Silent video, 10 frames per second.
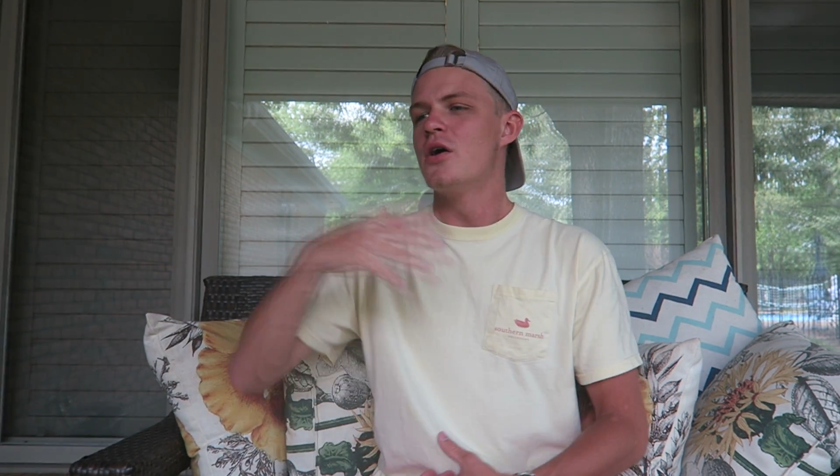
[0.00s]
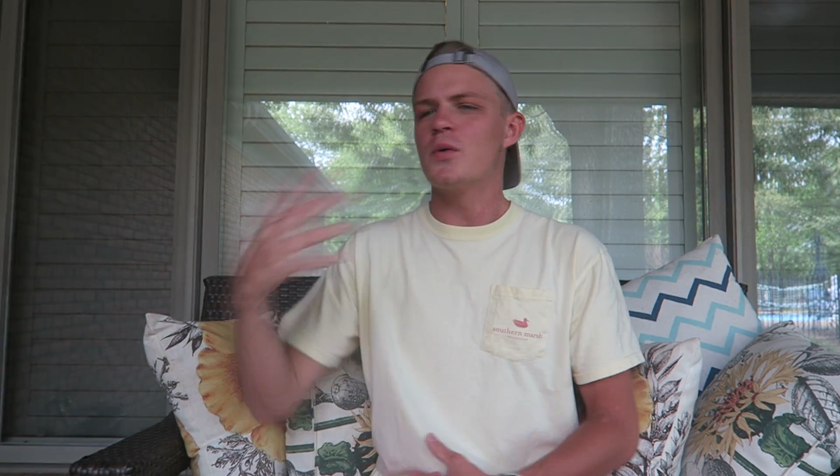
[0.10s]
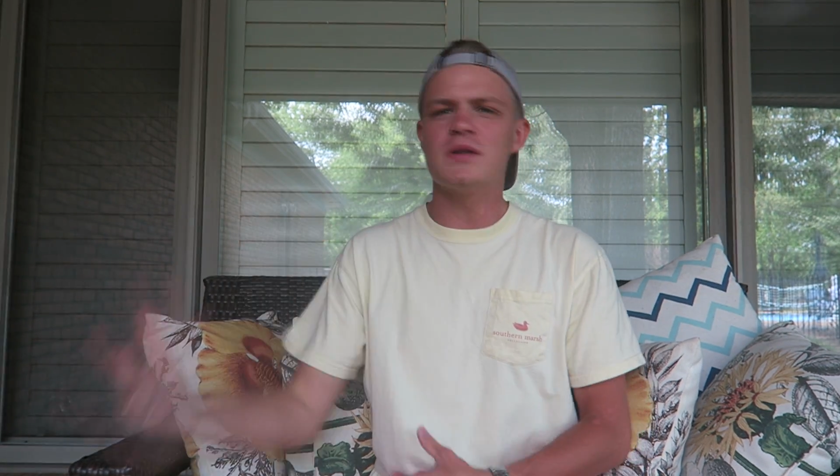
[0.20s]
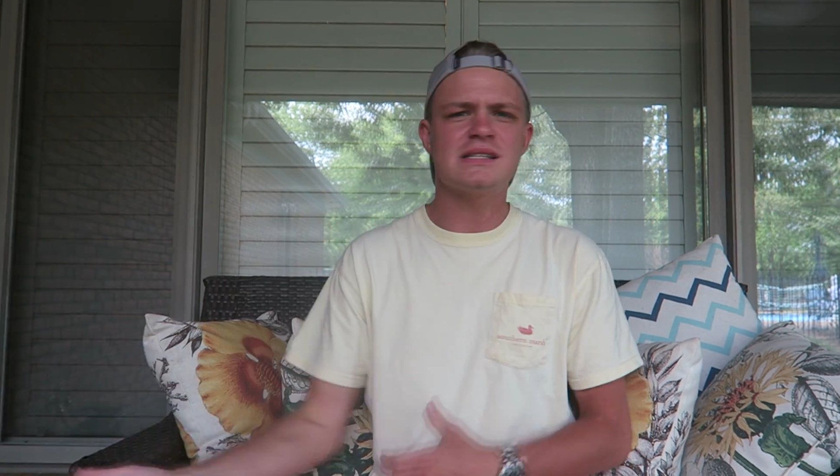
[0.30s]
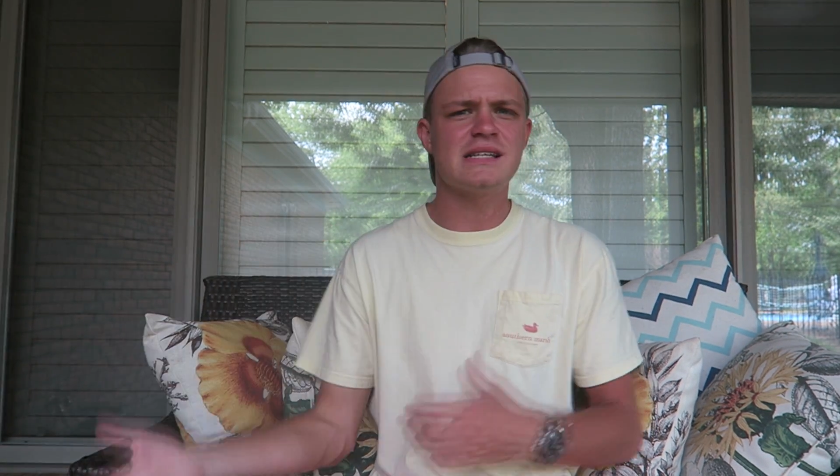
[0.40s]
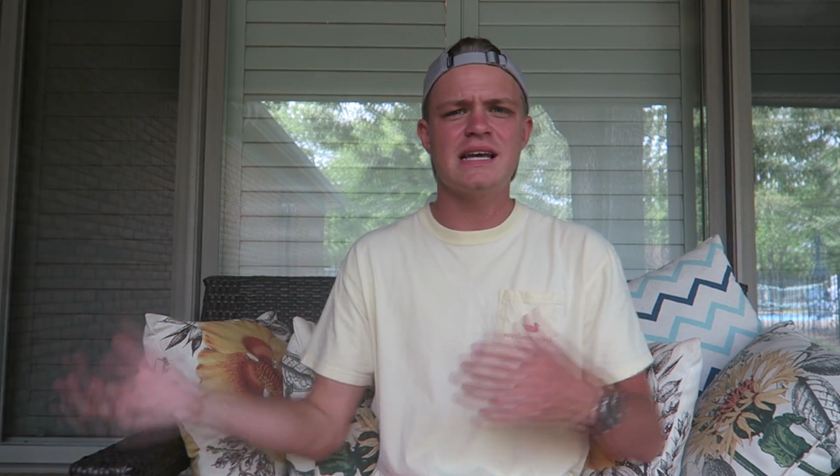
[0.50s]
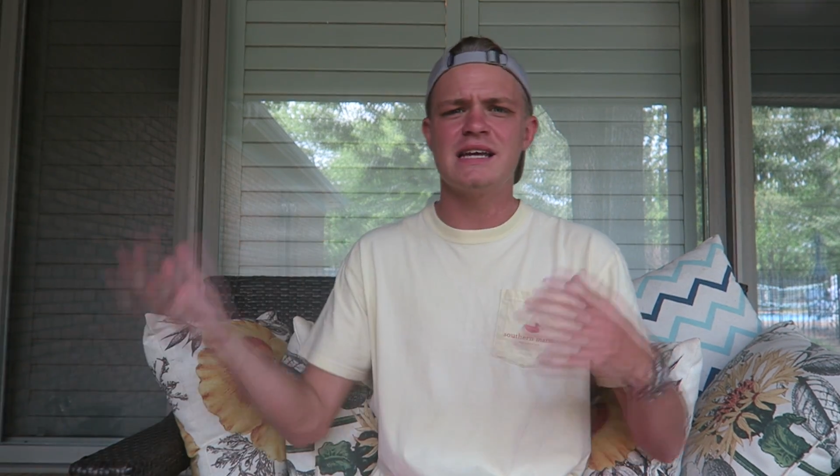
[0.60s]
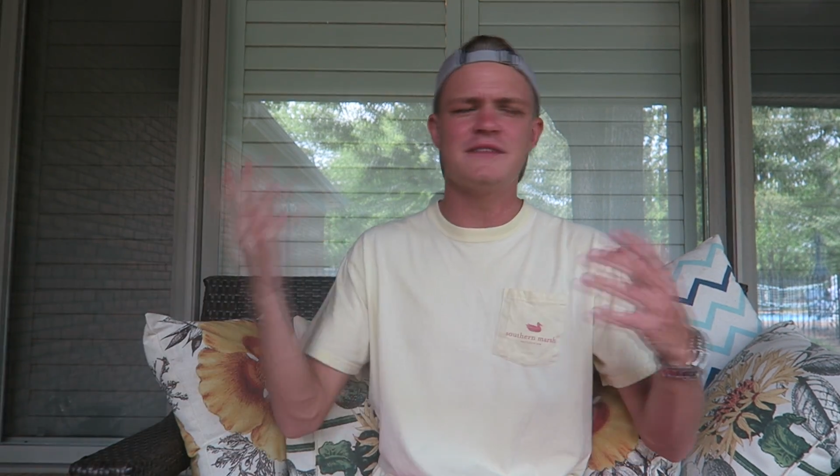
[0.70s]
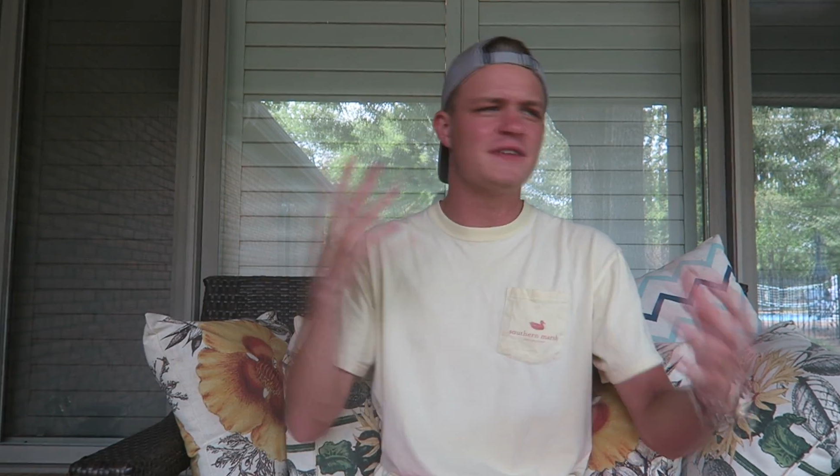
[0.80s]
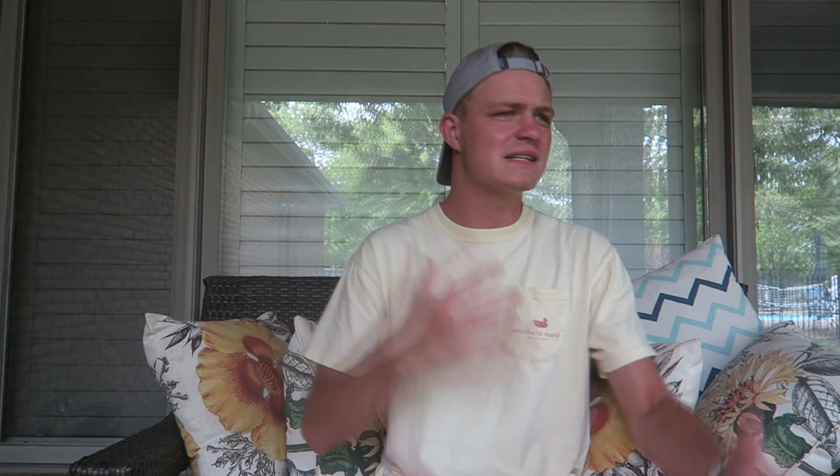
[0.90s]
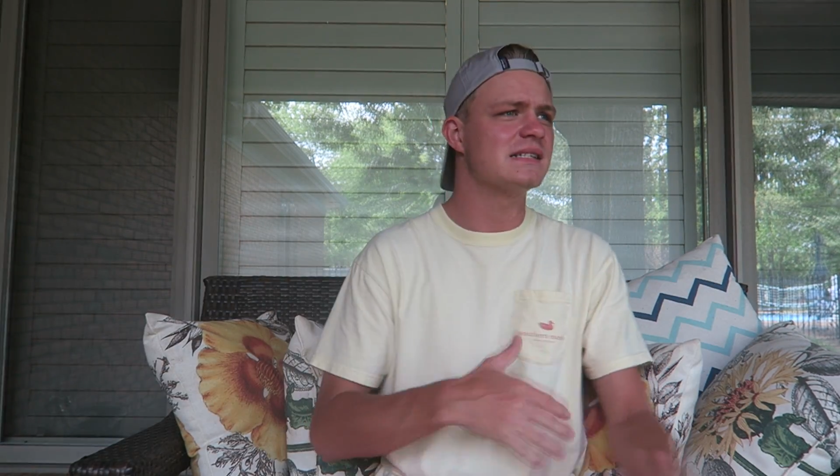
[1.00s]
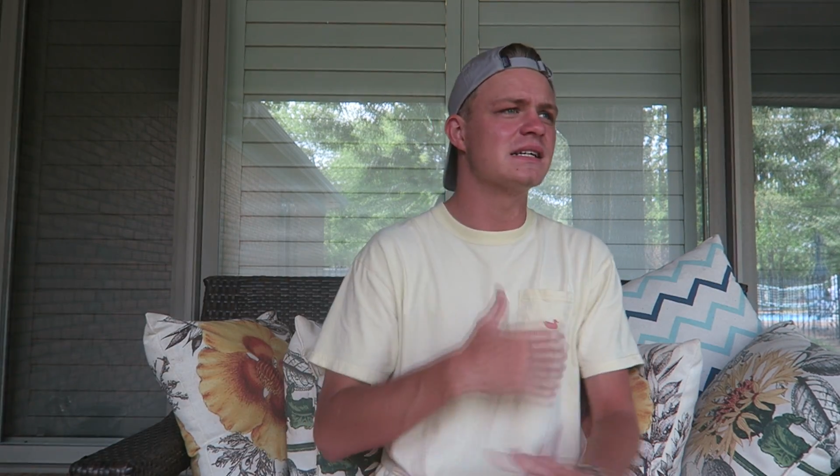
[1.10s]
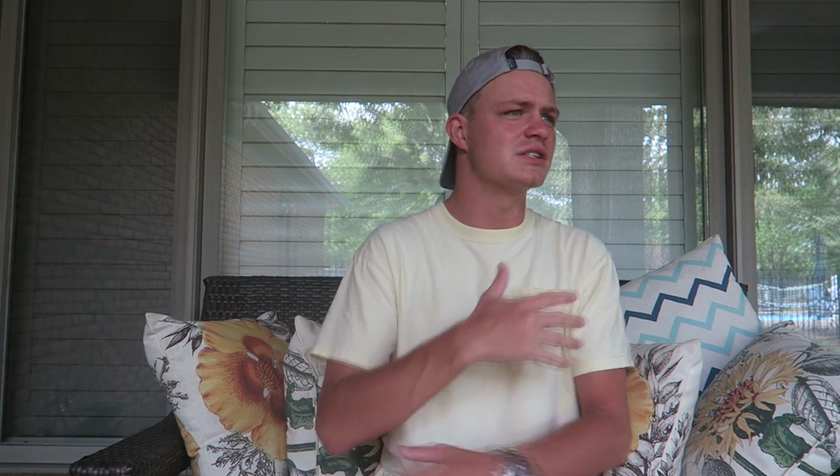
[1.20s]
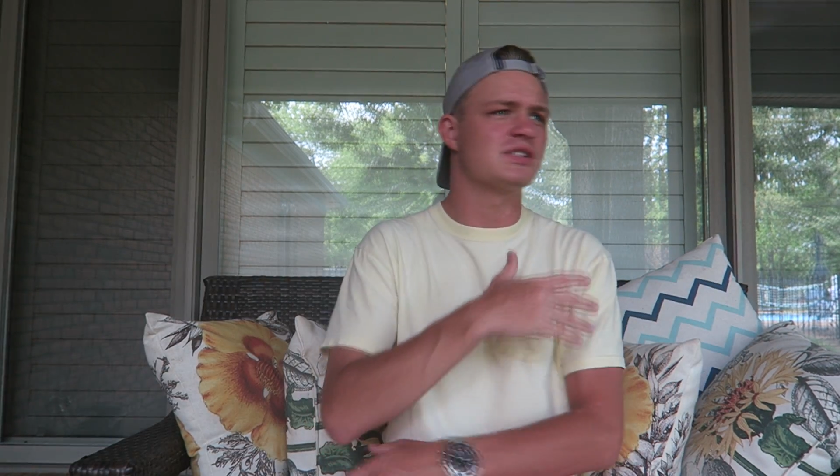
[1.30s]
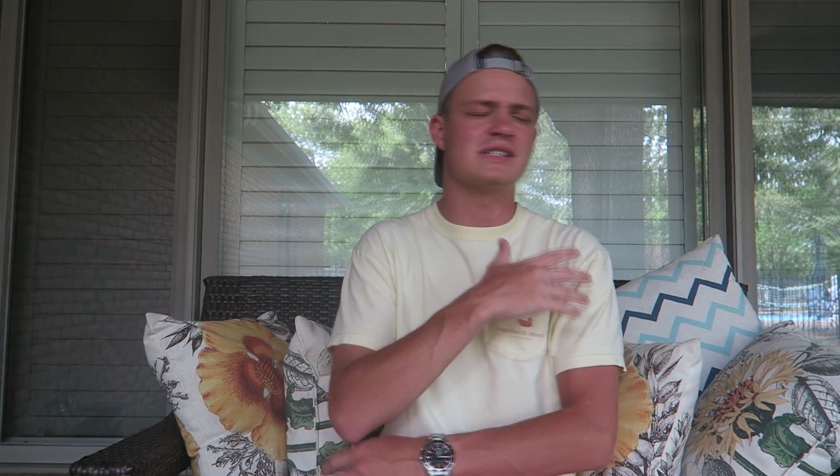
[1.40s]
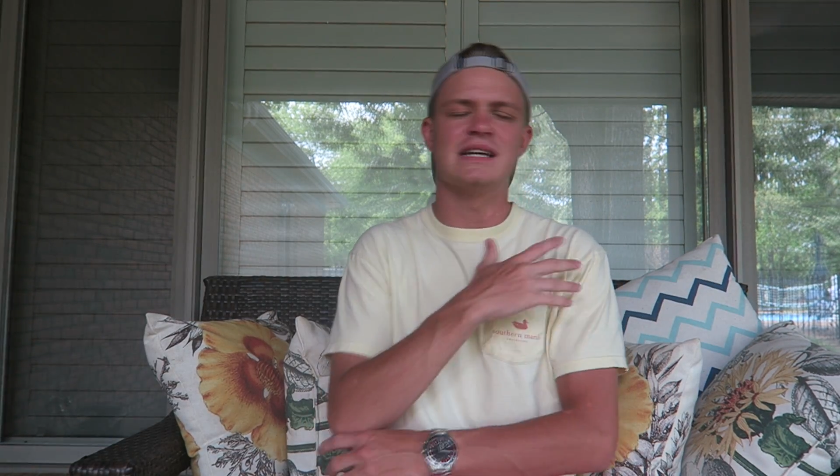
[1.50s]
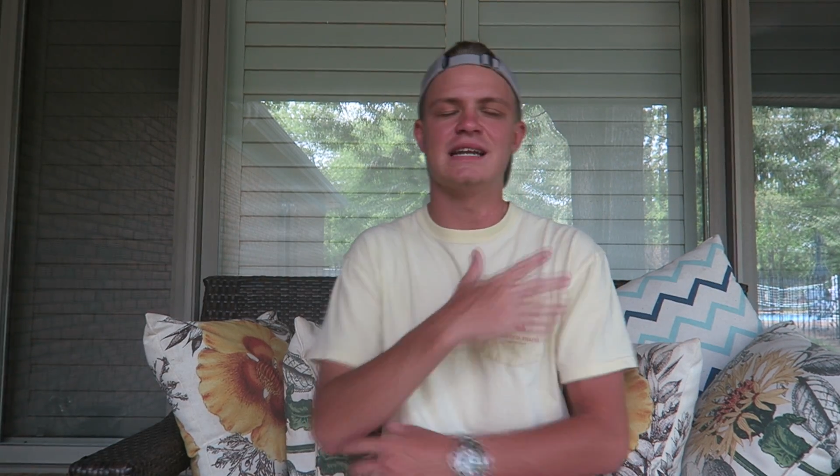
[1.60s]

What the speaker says: real estate, investing, just